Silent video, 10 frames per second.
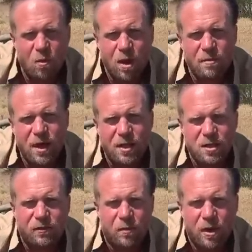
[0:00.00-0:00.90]
one
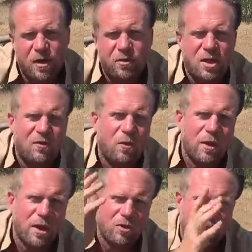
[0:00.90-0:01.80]
magazine from one
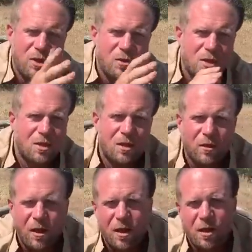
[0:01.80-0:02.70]
SVT40 and try to use it in another
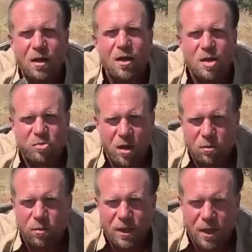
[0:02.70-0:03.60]
gun, it's
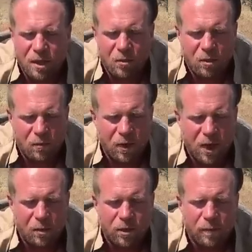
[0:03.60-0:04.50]
probably not going to work
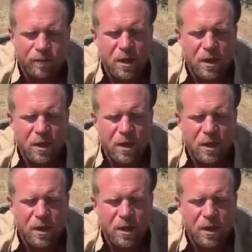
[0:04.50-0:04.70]
reliably.